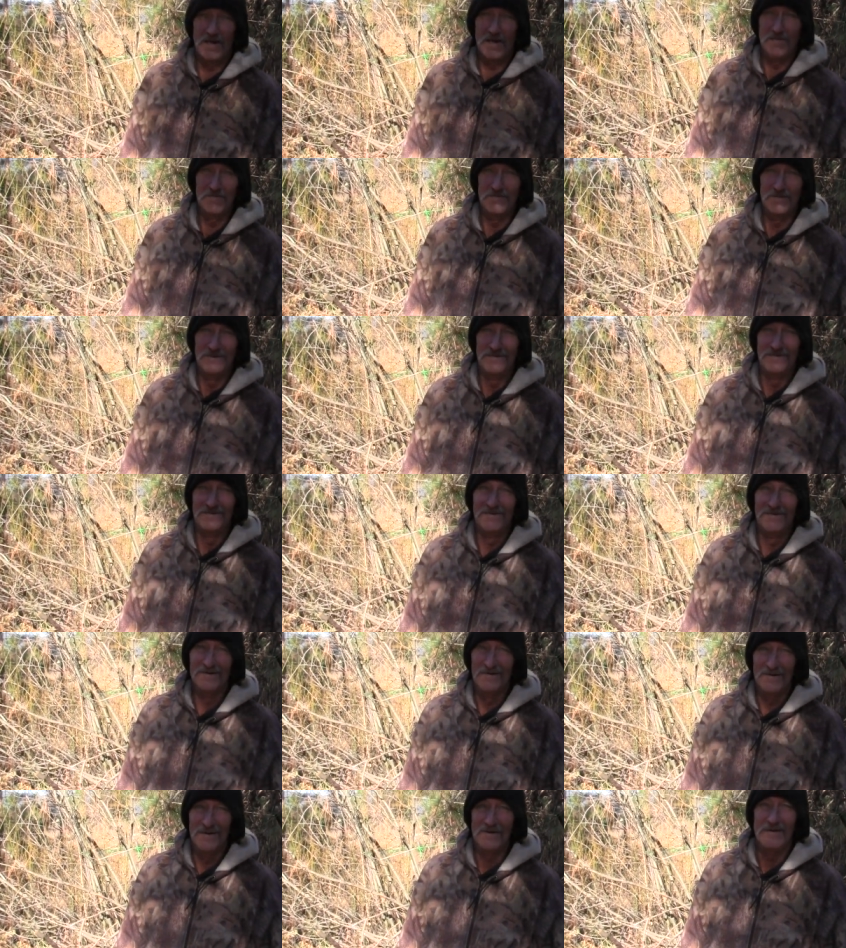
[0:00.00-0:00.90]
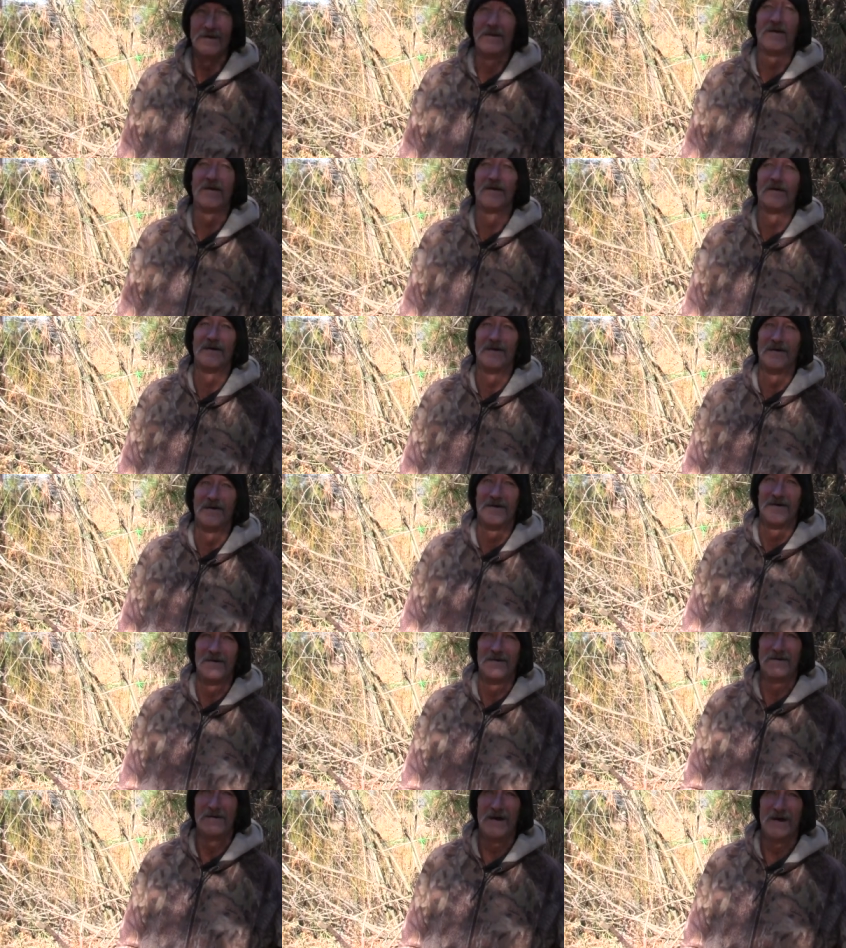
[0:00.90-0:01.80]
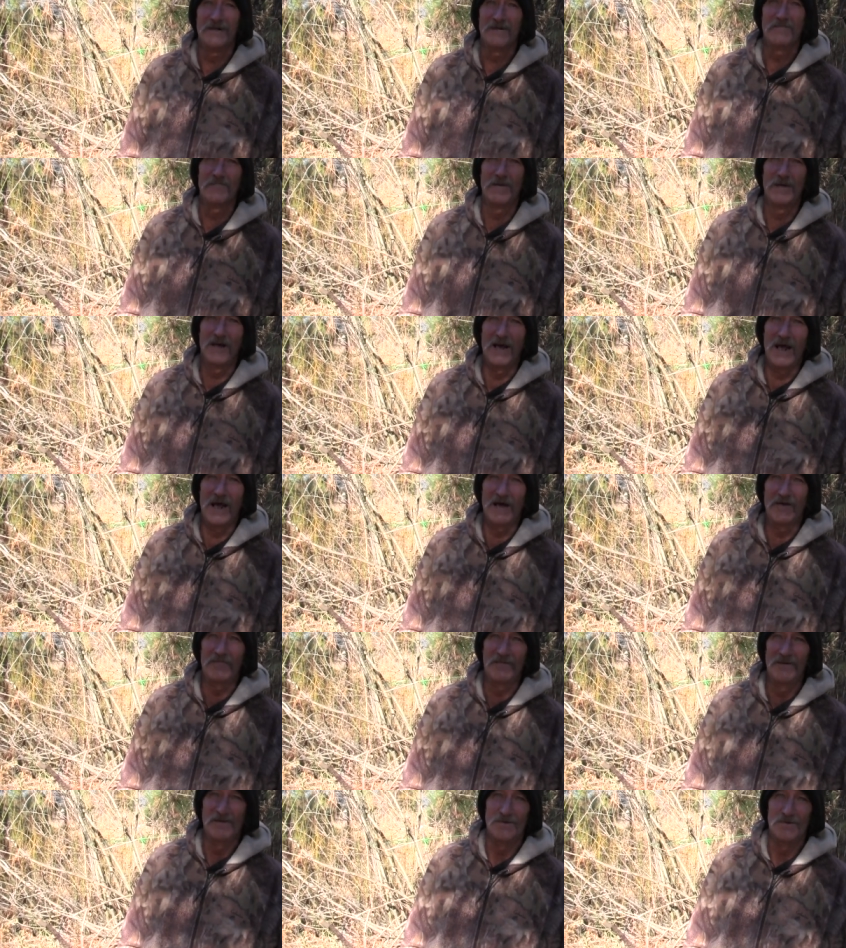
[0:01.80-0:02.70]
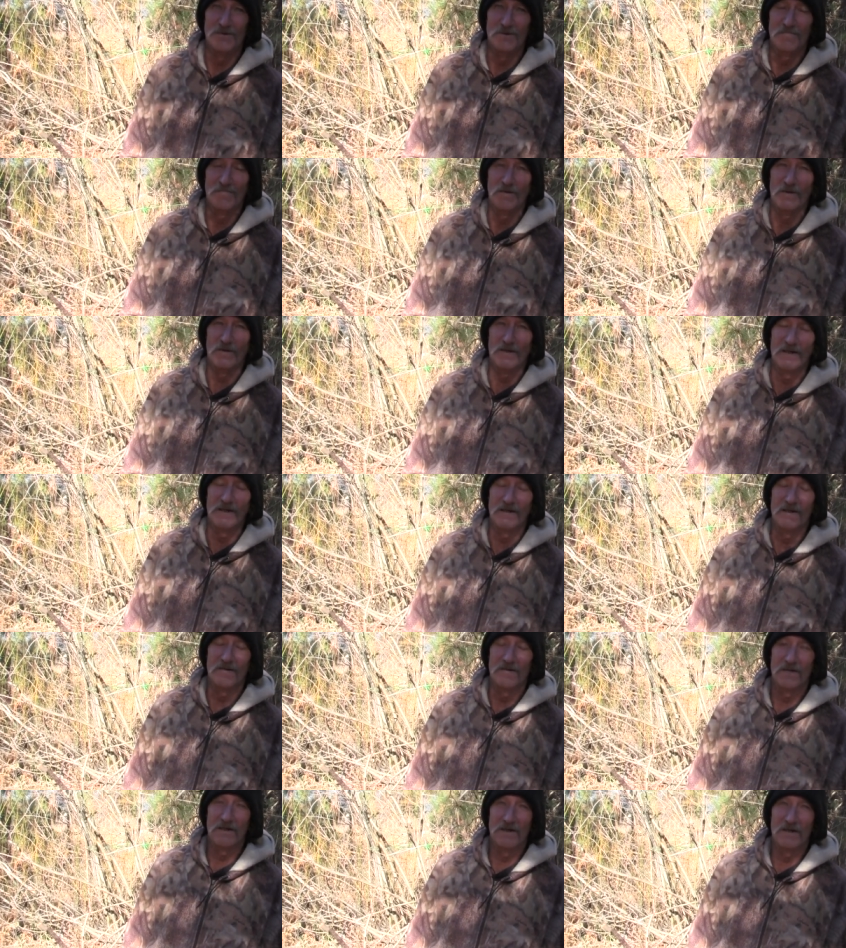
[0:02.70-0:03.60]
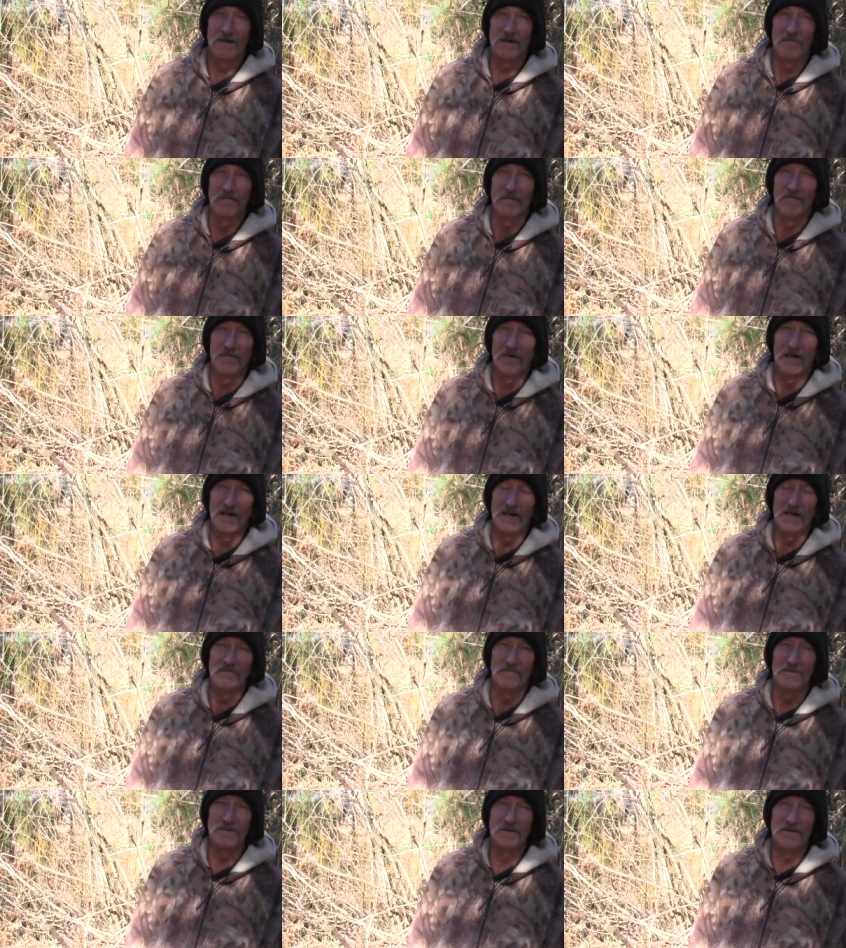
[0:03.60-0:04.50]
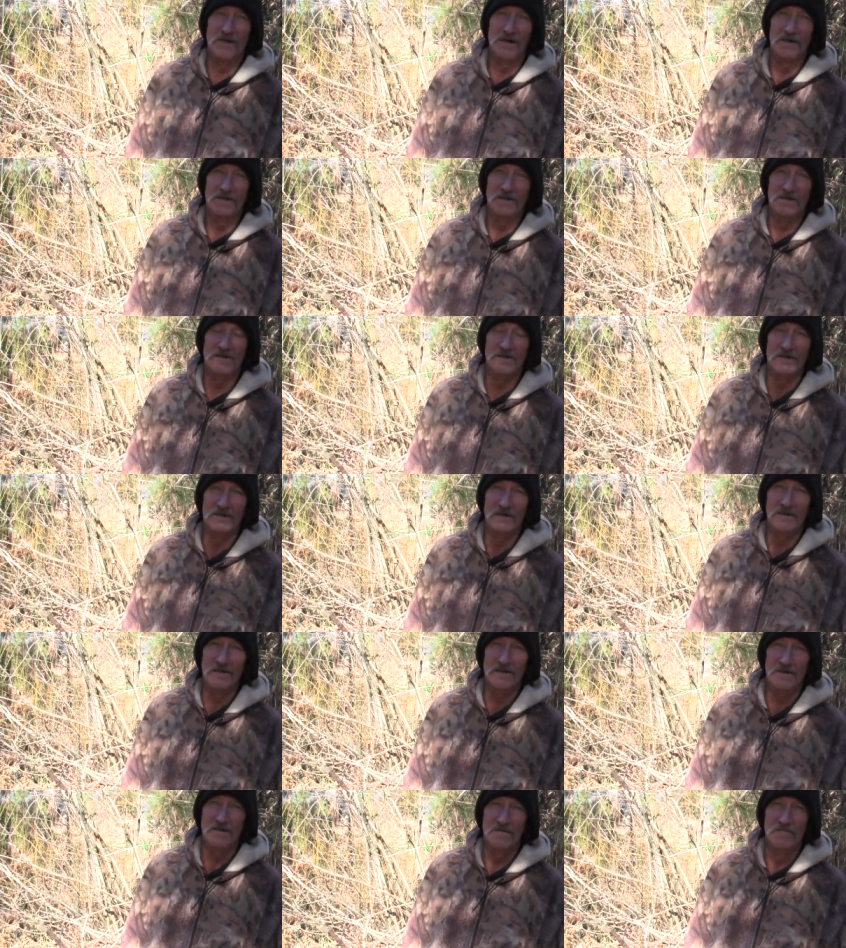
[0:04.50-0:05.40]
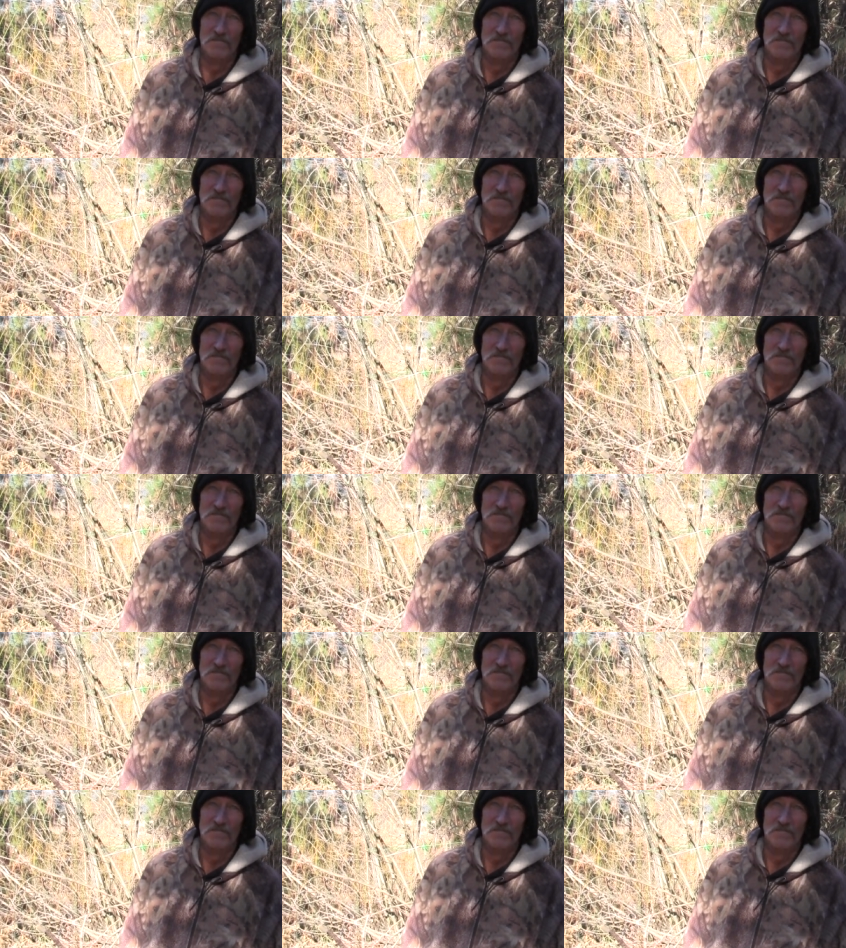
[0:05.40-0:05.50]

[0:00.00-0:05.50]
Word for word: name, not to be laughing or smirking or anything, but my name is Douglas Cook.